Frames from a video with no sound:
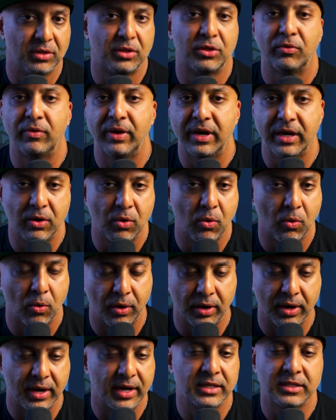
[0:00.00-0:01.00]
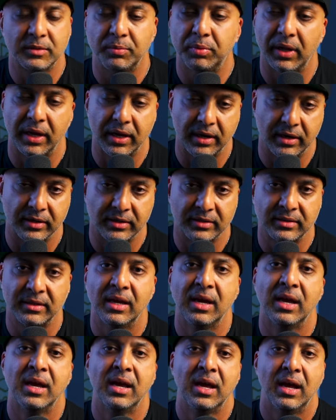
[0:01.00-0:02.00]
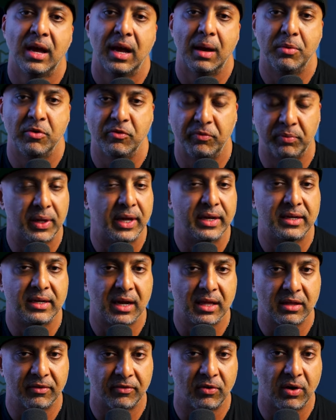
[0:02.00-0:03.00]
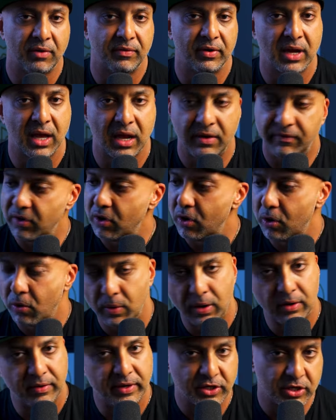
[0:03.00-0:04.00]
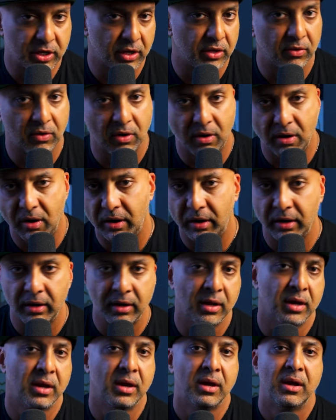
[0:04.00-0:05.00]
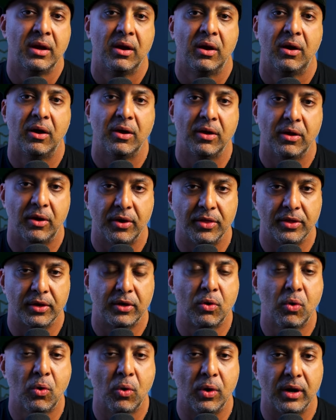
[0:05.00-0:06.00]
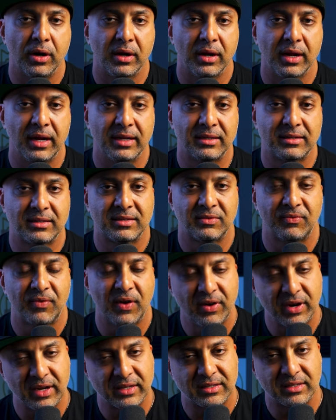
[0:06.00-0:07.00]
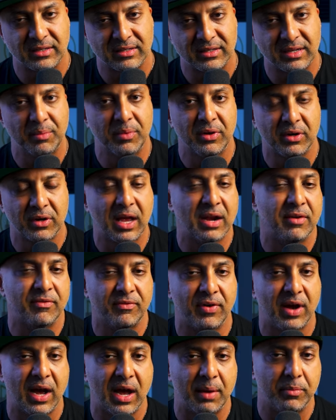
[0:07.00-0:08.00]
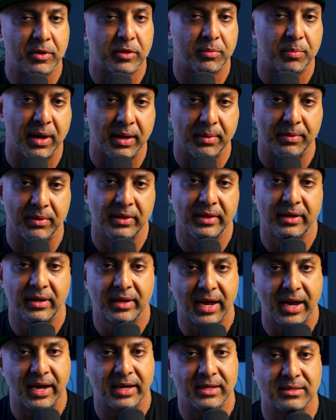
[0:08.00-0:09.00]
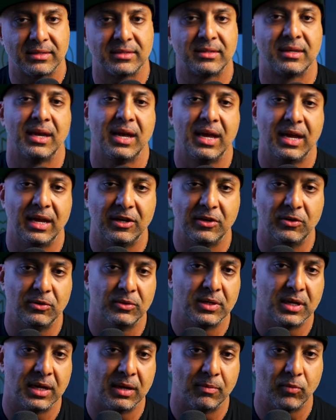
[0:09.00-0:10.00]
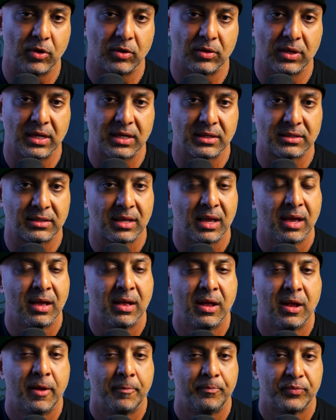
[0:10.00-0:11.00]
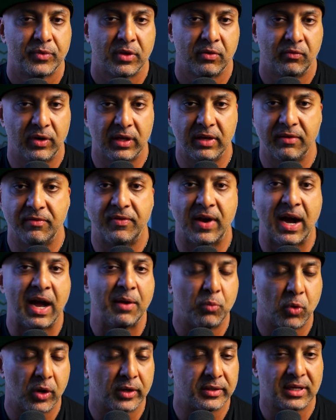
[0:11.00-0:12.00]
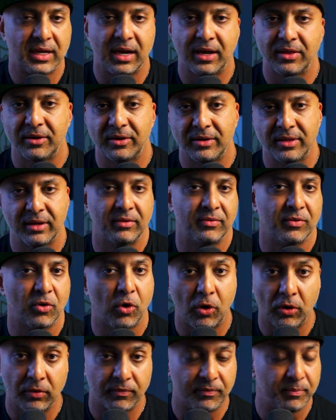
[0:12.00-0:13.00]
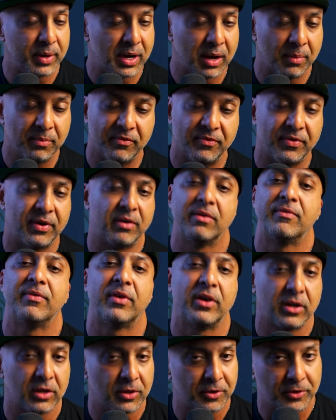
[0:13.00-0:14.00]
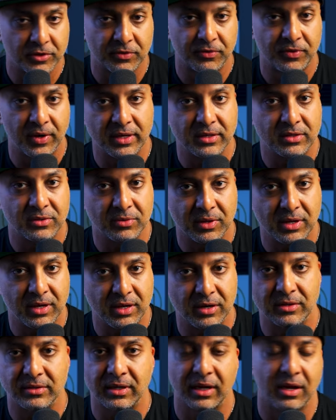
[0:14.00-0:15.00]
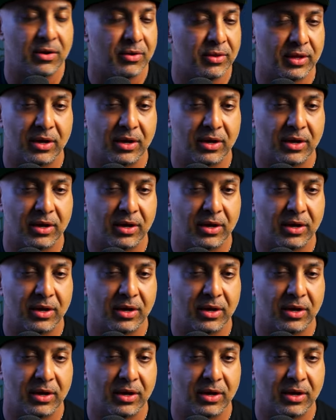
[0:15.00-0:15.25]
three core Knicks players um, who've played together forever kind of know where each other are uh, on the court. It's very, it's a similar kind of vibe with my little guy's A A U team. You know, they just really vibe well together. They're all become very, very close friends through the years. Like, you know,